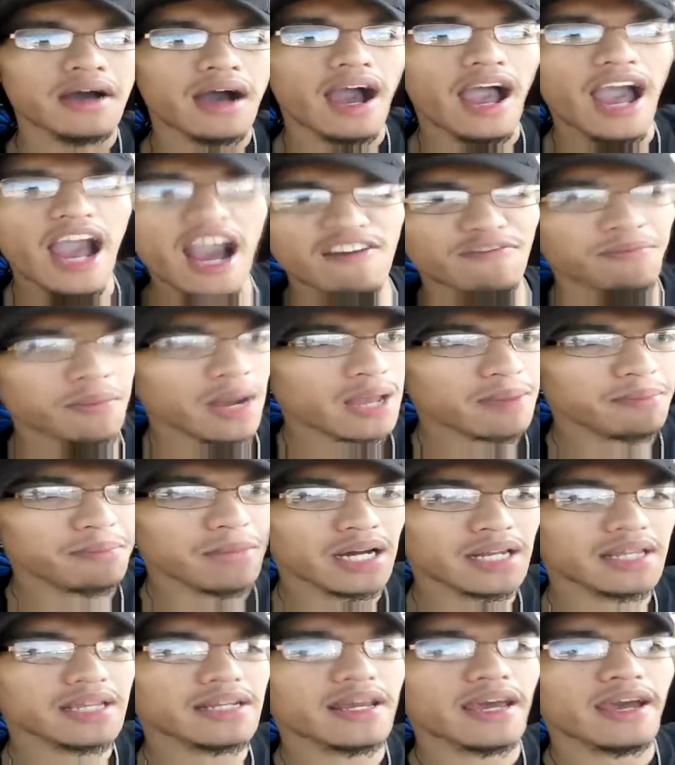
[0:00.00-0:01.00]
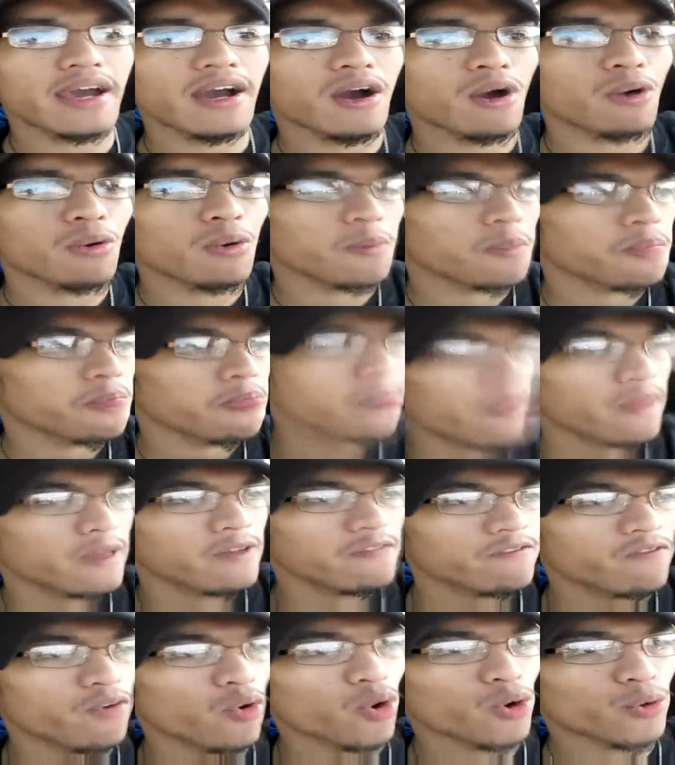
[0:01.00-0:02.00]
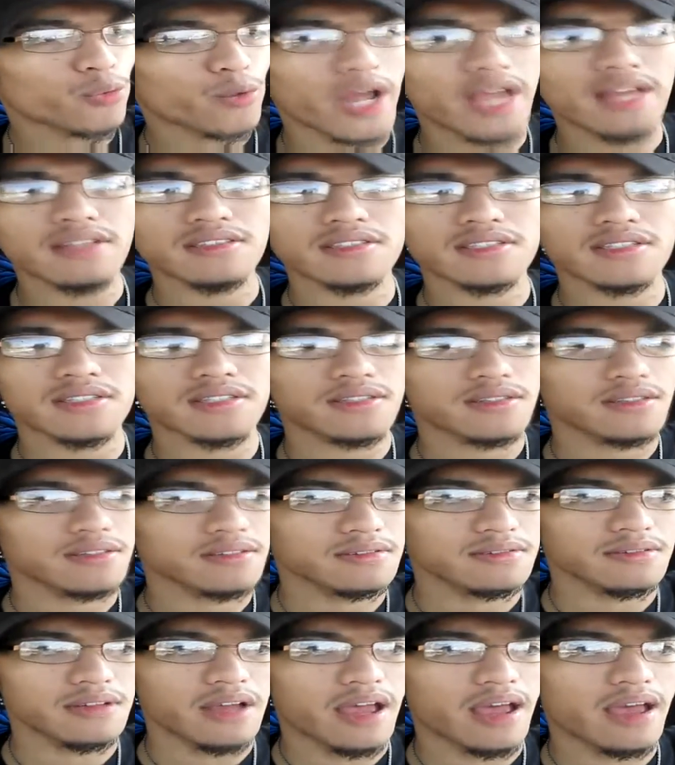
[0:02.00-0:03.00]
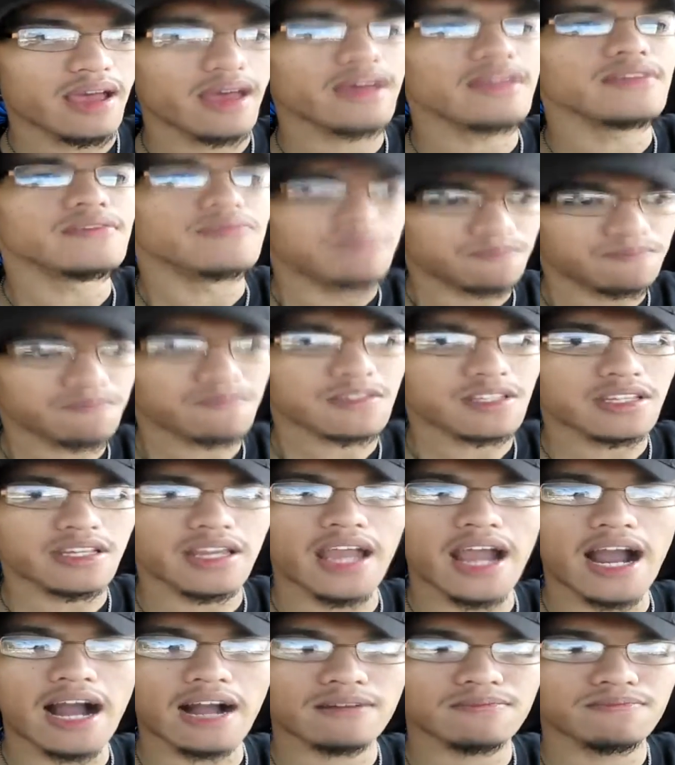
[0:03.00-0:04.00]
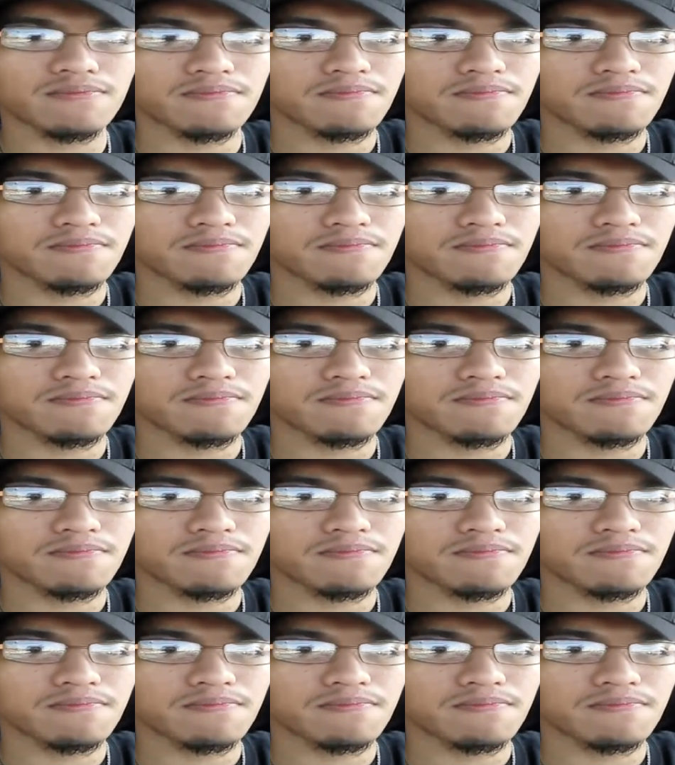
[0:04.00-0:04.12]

I have my money now for rent, and yeah.